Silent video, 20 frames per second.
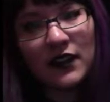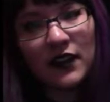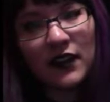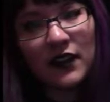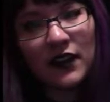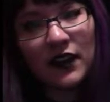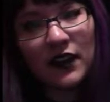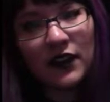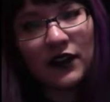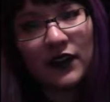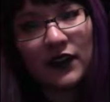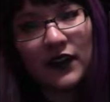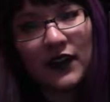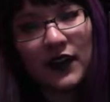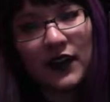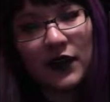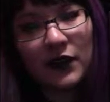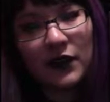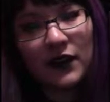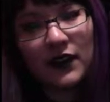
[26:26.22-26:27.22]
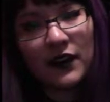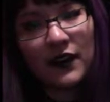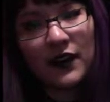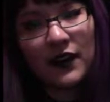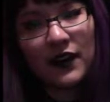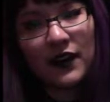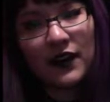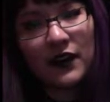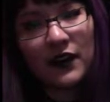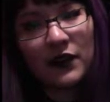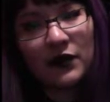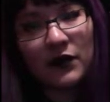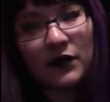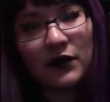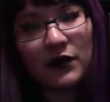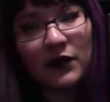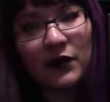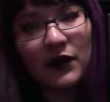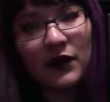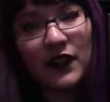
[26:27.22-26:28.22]
every now and then
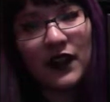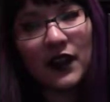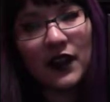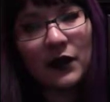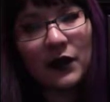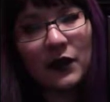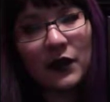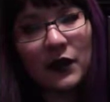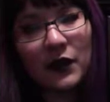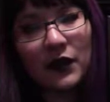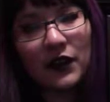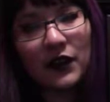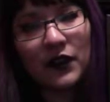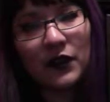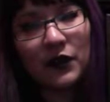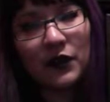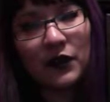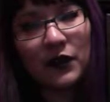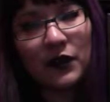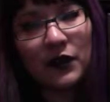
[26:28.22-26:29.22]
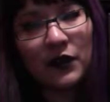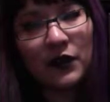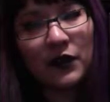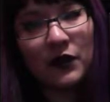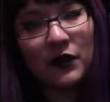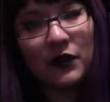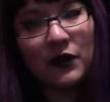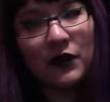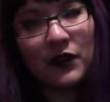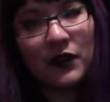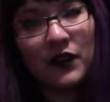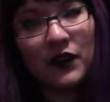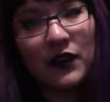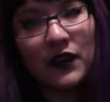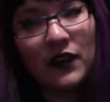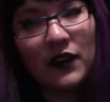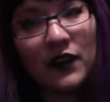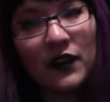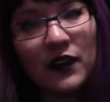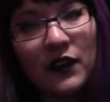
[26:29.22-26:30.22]
when I'm going through,
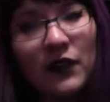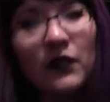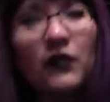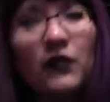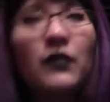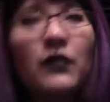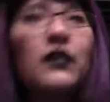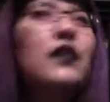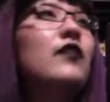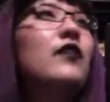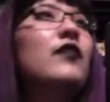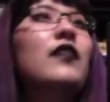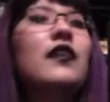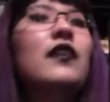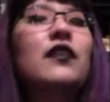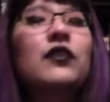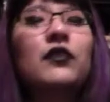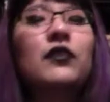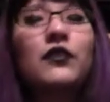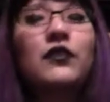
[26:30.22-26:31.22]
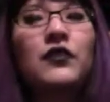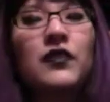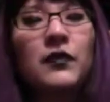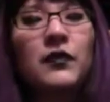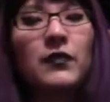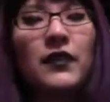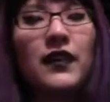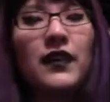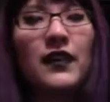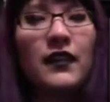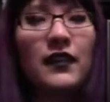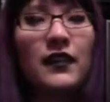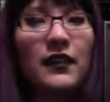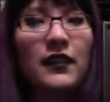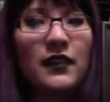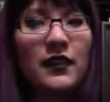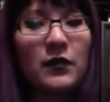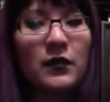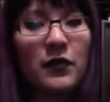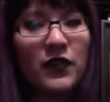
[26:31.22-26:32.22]
and I've gone through something,
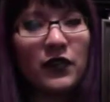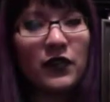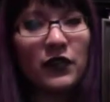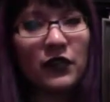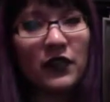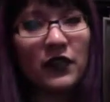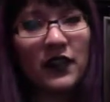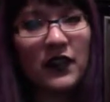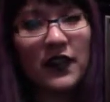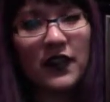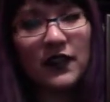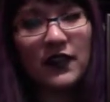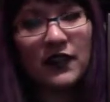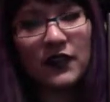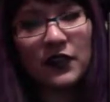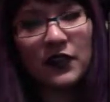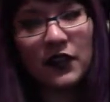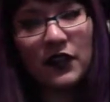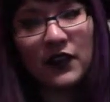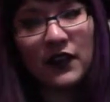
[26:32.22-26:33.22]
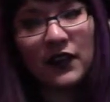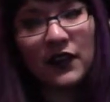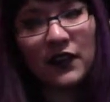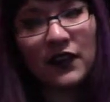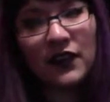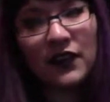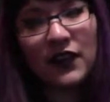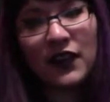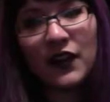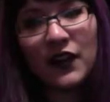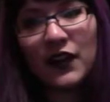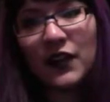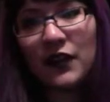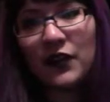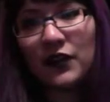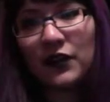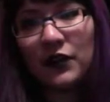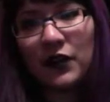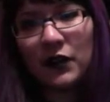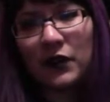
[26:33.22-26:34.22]
especially starting
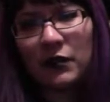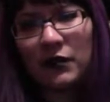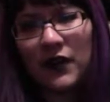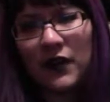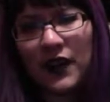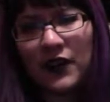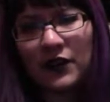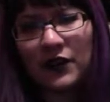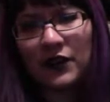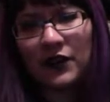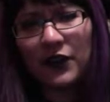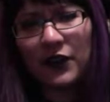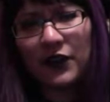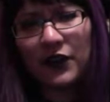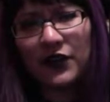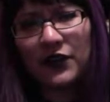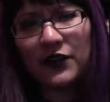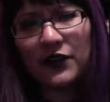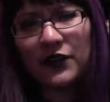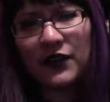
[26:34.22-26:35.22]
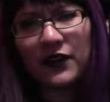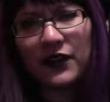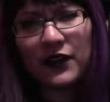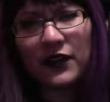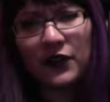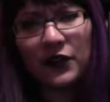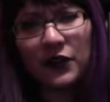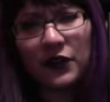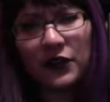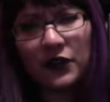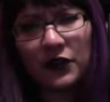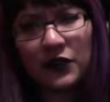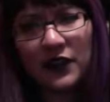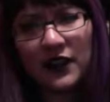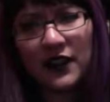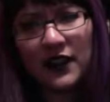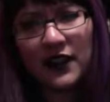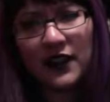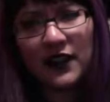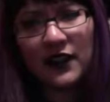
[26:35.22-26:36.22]
from my first
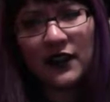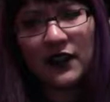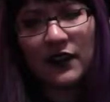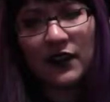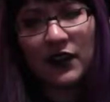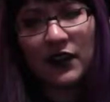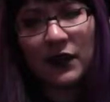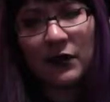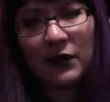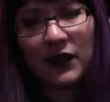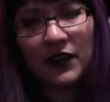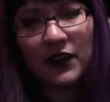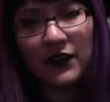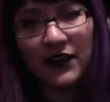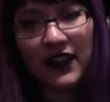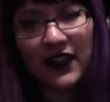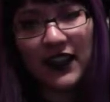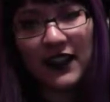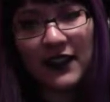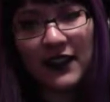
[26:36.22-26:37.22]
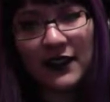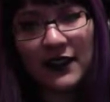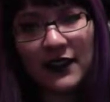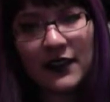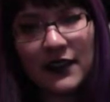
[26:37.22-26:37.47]
surgery on my feet.